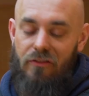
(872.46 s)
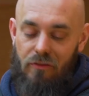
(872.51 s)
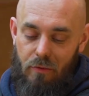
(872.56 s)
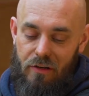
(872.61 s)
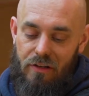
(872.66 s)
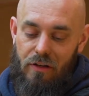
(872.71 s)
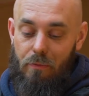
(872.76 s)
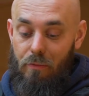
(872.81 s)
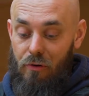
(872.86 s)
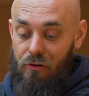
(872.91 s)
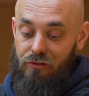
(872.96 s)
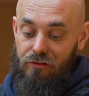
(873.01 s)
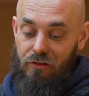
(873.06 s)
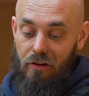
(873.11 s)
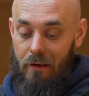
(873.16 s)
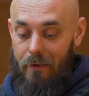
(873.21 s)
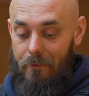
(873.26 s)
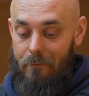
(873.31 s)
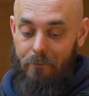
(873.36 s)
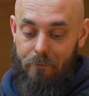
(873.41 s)
when you push
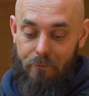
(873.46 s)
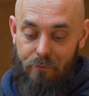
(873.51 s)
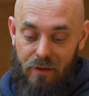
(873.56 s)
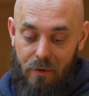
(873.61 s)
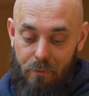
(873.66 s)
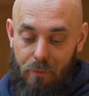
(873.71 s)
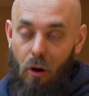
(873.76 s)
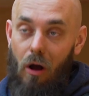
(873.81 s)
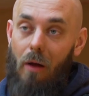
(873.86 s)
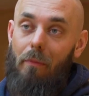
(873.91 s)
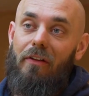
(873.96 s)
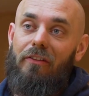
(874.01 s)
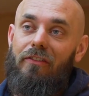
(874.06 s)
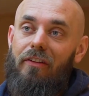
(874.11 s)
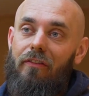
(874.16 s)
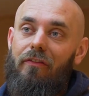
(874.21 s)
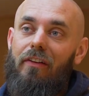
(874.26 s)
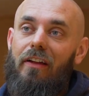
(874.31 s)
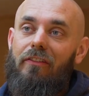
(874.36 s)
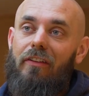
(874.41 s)
your pipe into
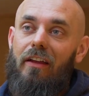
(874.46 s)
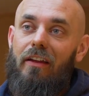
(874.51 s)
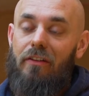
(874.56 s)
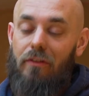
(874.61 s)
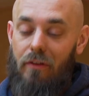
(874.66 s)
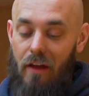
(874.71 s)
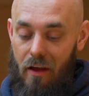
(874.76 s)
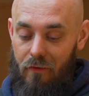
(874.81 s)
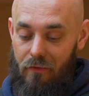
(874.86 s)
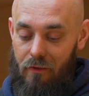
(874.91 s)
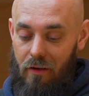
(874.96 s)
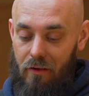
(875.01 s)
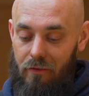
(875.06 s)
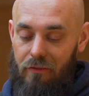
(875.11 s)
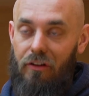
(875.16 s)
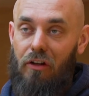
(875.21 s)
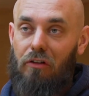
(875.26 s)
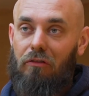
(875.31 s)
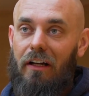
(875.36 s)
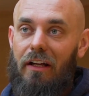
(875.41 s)
your fitting, you have a
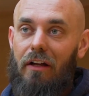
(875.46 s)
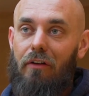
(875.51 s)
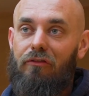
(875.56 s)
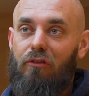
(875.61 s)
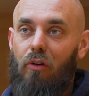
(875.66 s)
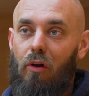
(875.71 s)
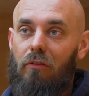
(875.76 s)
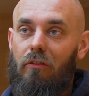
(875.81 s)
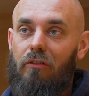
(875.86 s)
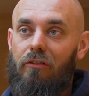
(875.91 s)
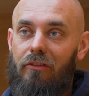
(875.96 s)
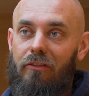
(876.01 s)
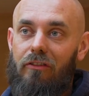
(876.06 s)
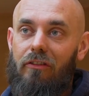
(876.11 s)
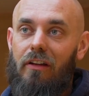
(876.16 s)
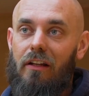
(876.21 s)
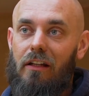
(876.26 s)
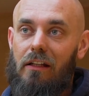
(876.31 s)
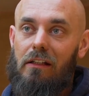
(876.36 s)
degree of tolerance.